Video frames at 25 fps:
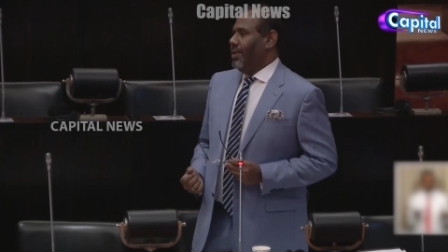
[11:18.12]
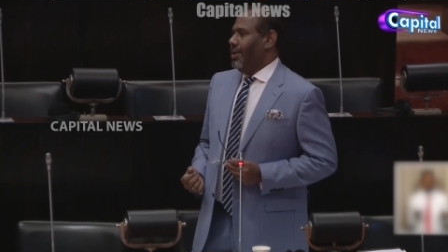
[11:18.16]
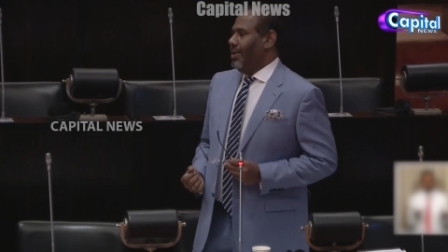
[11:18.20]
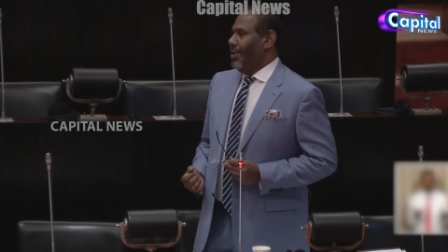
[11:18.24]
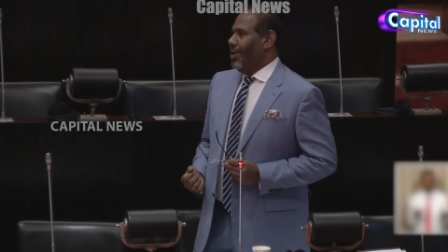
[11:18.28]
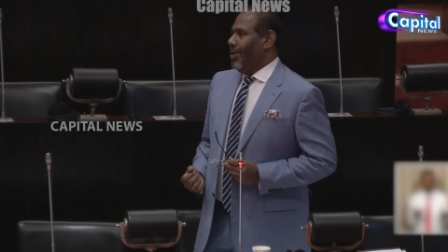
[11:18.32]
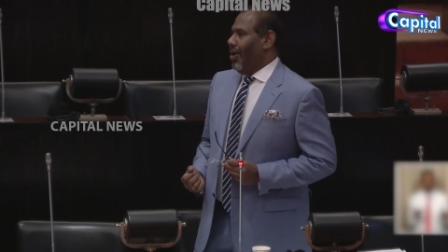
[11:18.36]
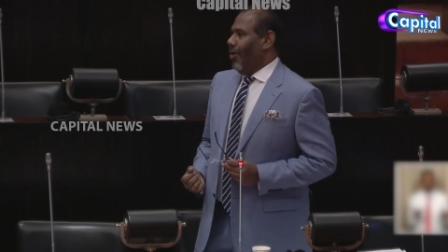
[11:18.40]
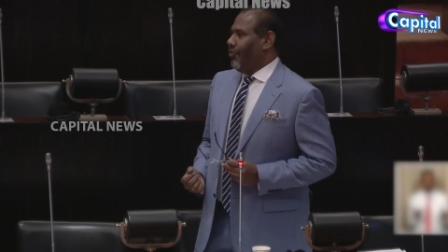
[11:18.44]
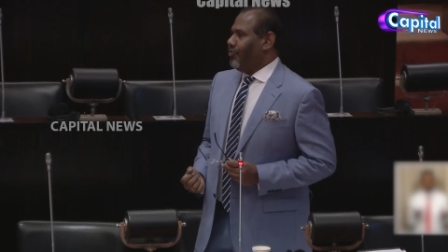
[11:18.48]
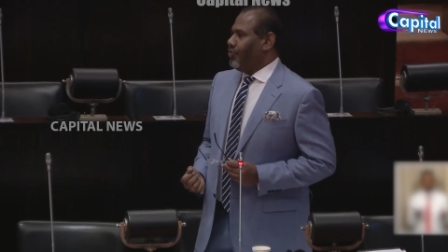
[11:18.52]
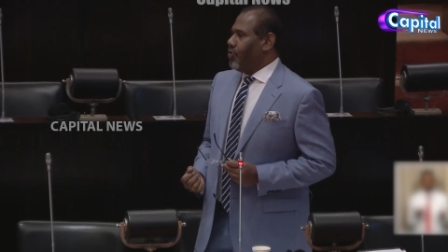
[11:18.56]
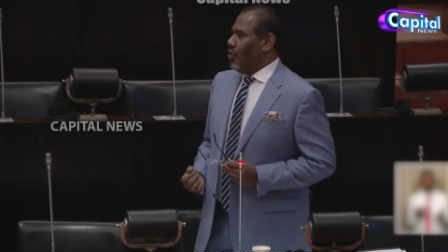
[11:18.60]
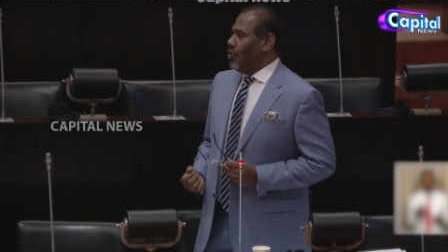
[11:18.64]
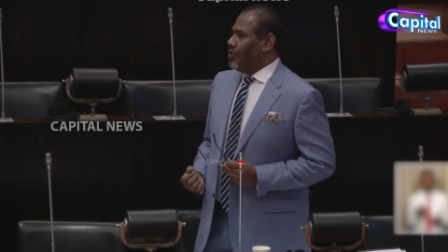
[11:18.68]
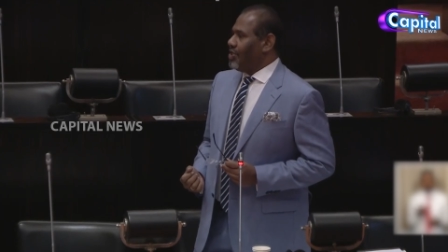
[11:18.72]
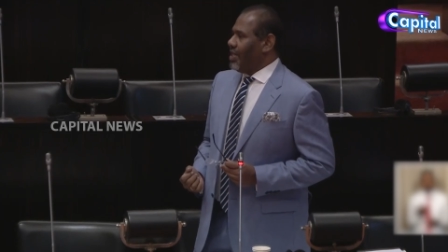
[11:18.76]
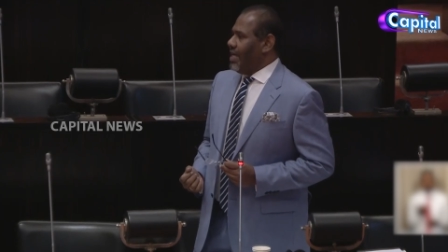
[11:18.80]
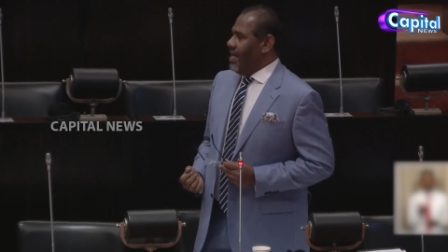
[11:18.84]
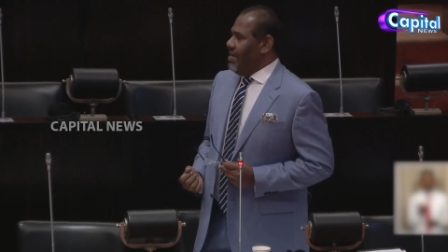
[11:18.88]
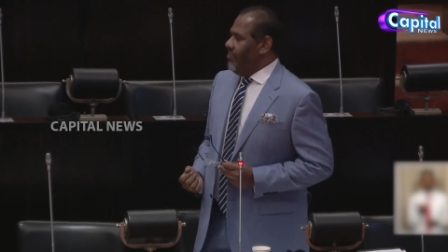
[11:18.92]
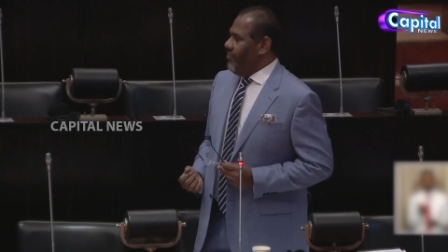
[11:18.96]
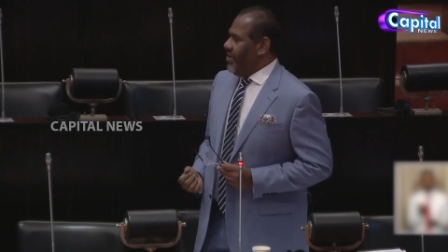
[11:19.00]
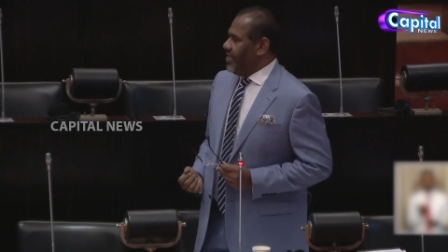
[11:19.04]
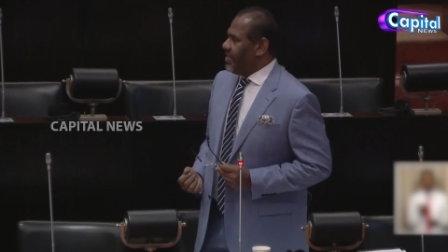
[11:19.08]
of those
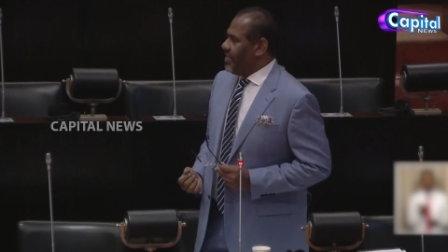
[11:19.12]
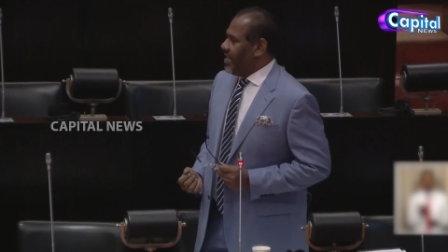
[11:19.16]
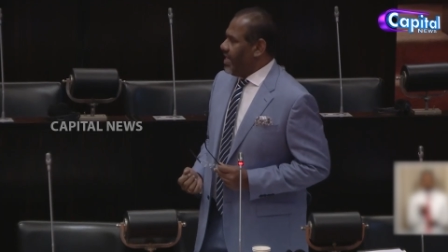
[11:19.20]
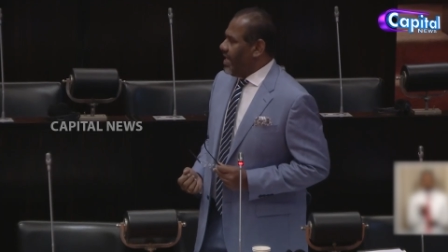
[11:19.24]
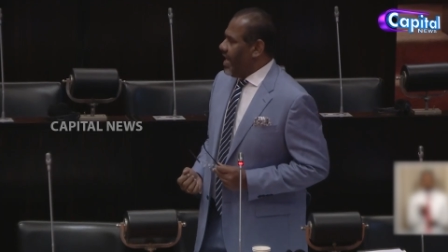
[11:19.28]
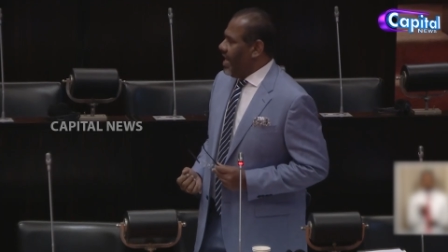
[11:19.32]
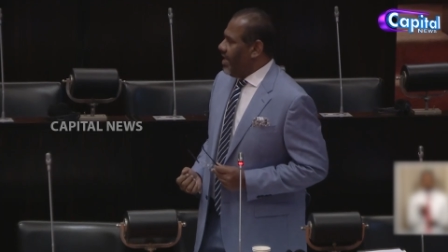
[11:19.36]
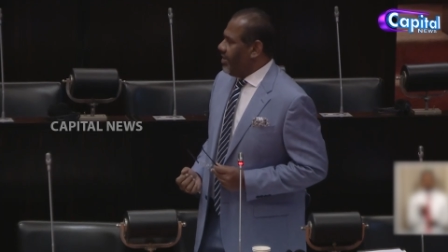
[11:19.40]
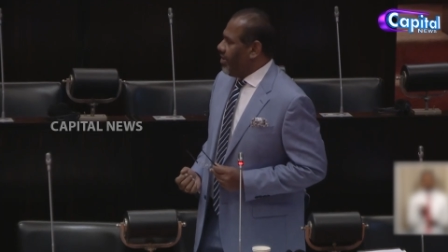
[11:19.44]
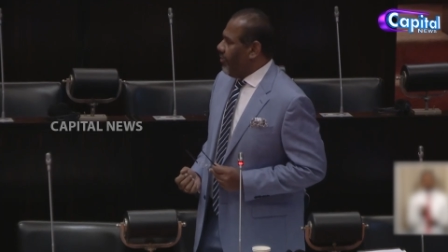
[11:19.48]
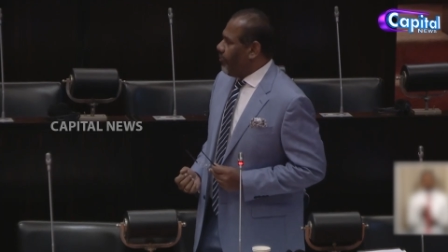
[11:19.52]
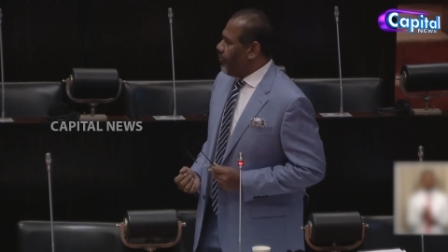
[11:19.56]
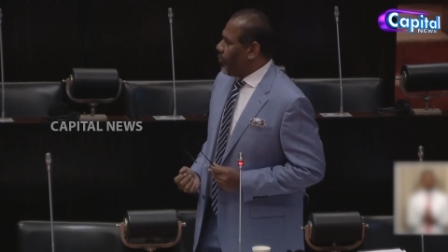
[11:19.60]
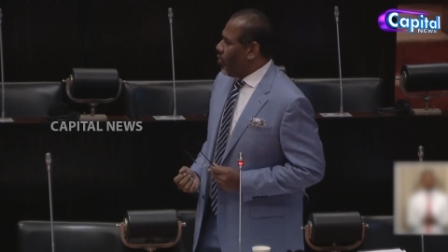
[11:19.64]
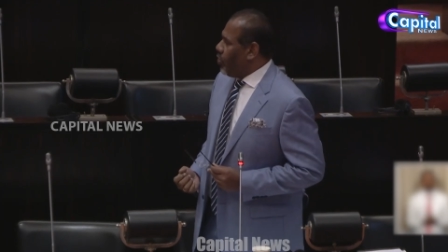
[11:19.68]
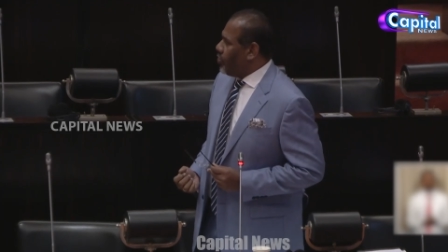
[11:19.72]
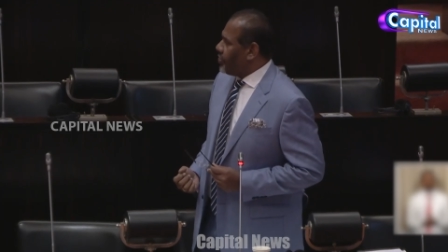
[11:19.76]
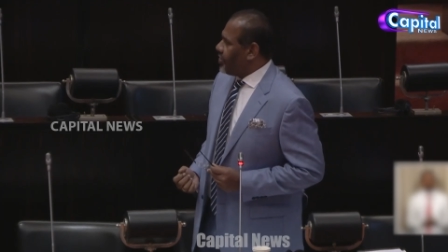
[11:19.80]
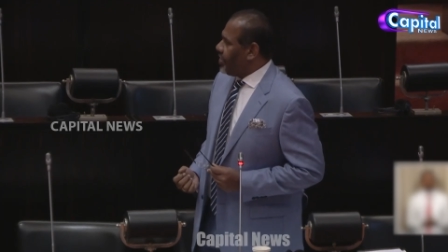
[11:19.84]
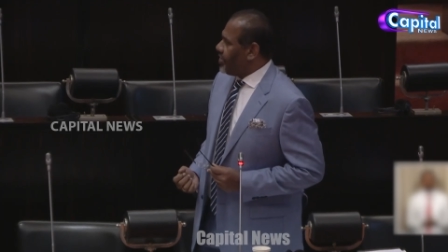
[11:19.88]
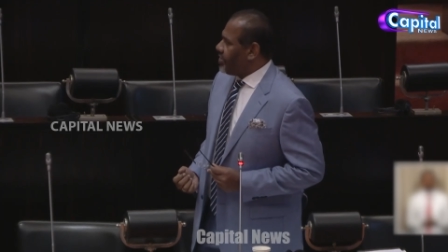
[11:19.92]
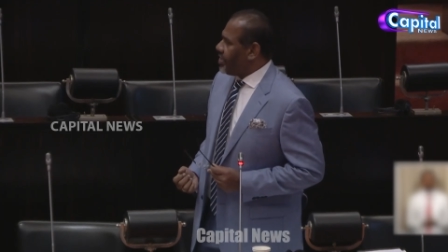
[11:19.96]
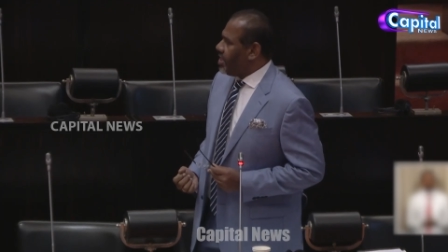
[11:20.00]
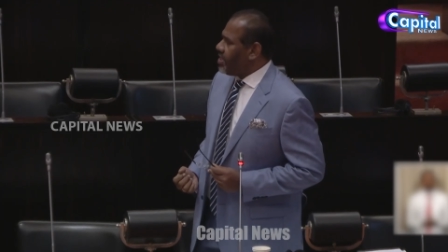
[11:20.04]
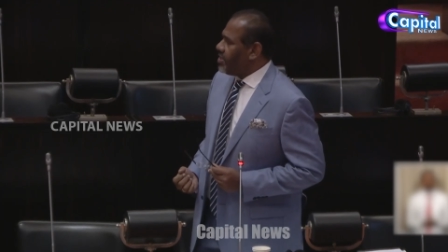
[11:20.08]
investigative
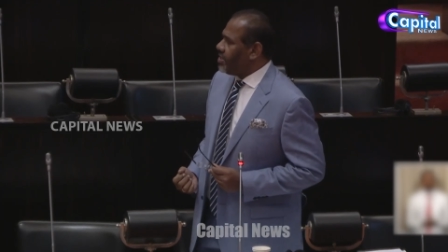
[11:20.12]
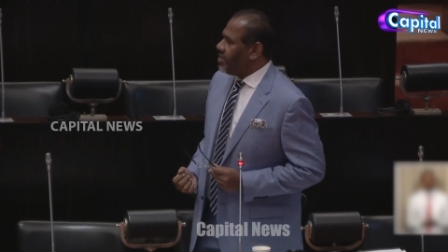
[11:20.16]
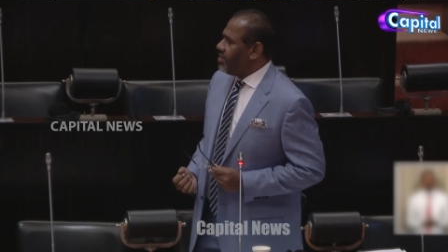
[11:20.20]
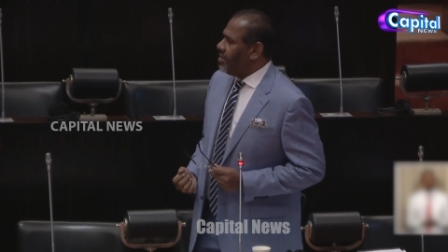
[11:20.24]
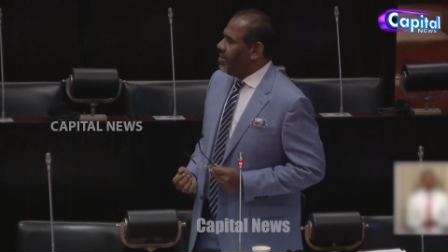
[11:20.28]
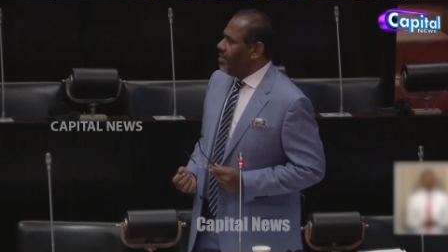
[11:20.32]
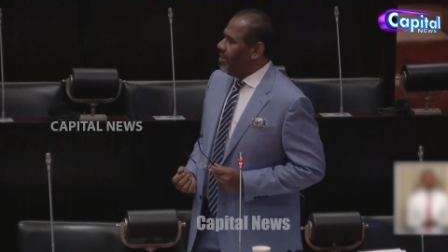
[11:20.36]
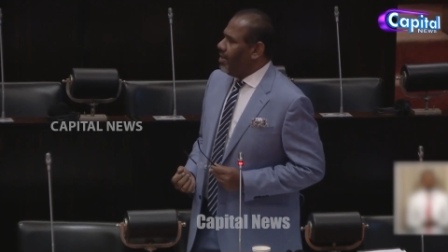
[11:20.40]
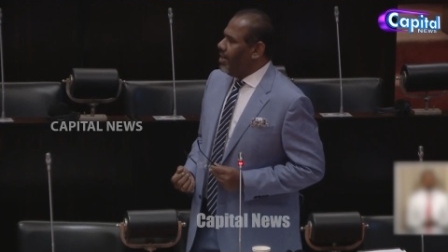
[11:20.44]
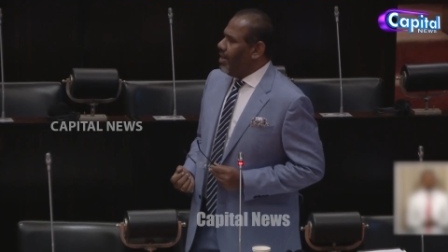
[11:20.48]
processes